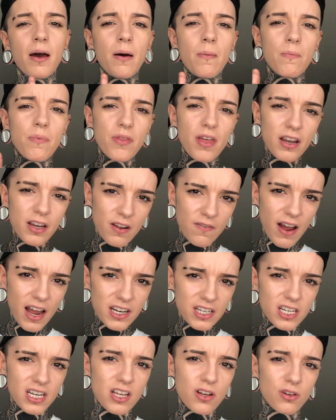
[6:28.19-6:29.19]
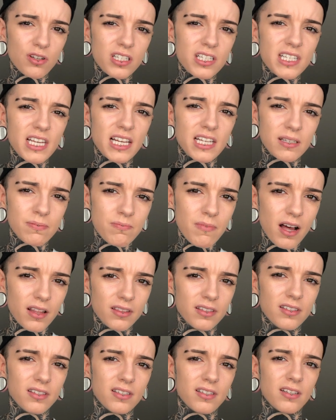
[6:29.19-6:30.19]
But then you've actually got 6
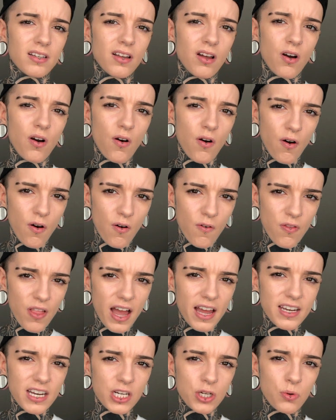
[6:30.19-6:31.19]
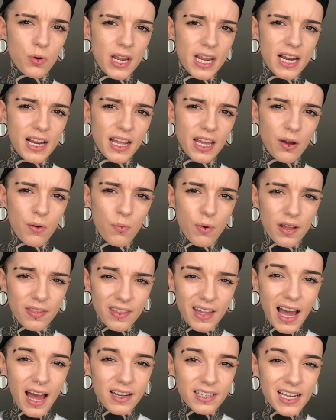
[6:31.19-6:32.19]
months of that initial healing when
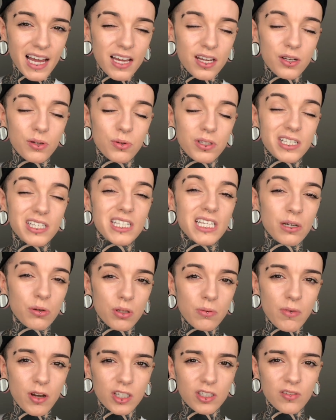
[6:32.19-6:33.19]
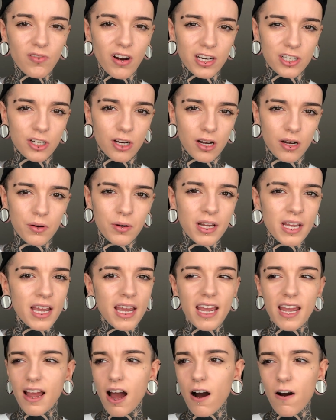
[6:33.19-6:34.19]
that tattoo is still the most fragile.
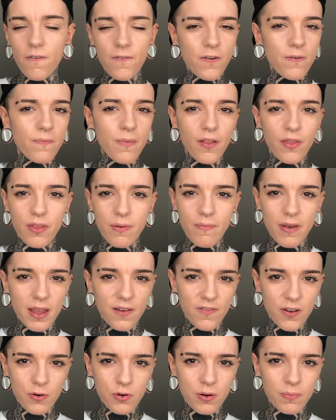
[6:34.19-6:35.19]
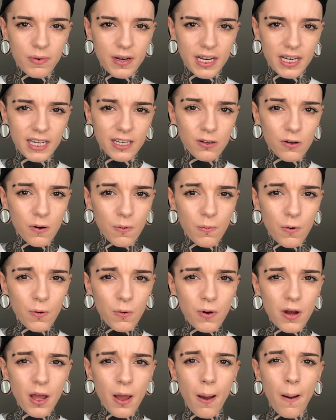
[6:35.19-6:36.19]
After a month it may feel completely normal,
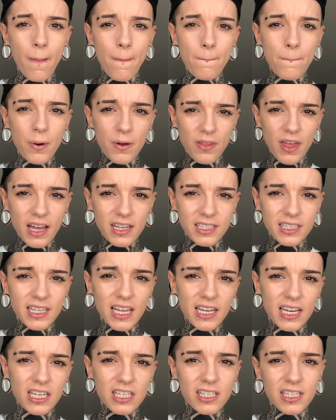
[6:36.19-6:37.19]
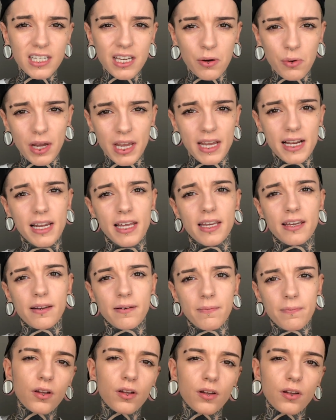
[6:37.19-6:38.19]
but that skin is still healing.
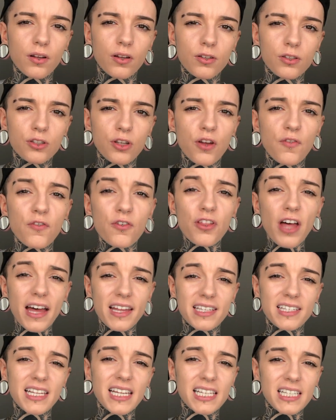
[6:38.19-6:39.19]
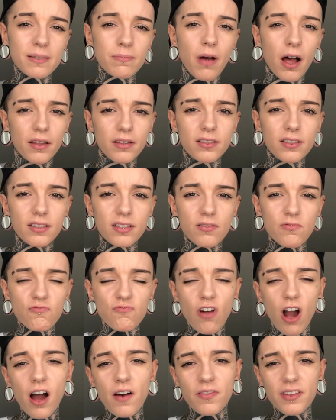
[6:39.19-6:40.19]
So for that 6 months,
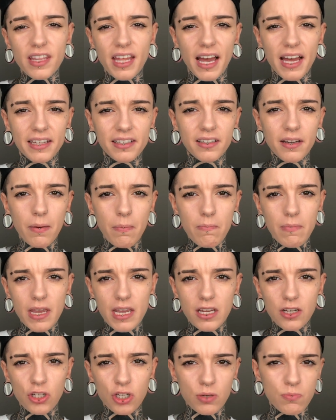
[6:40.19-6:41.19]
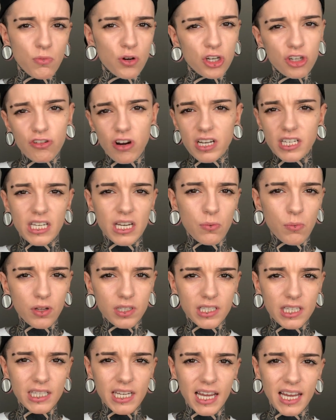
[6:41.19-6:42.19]
rather than me just moisturising it
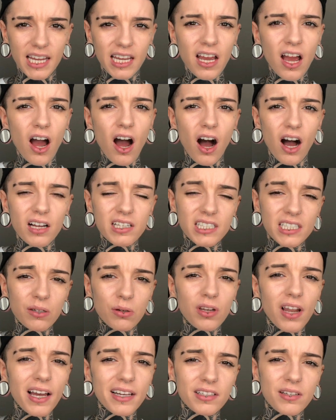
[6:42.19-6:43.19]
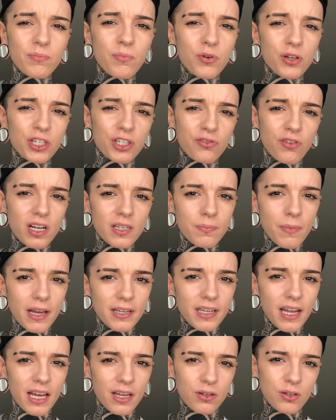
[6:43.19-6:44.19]
once a day, I still like to moisturise my
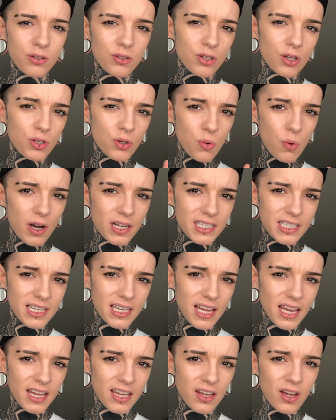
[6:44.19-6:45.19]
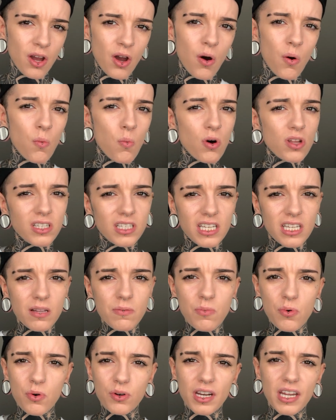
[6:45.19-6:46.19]
tattoos twice a day, once in the
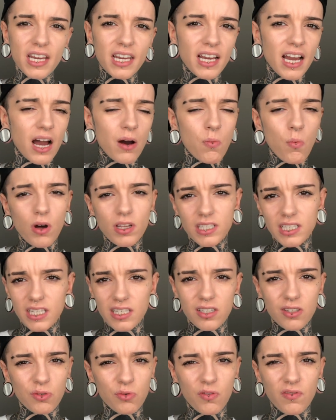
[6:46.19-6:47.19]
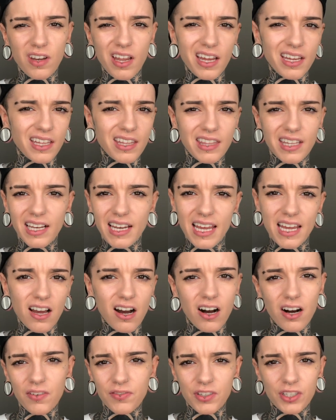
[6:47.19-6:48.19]
morning and once in sort of like the late
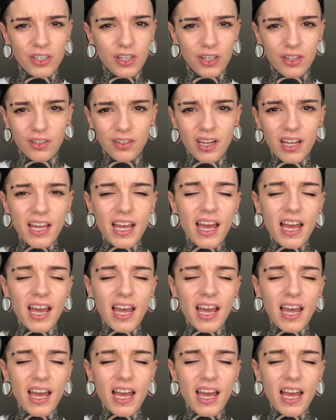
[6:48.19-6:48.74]
afternoon.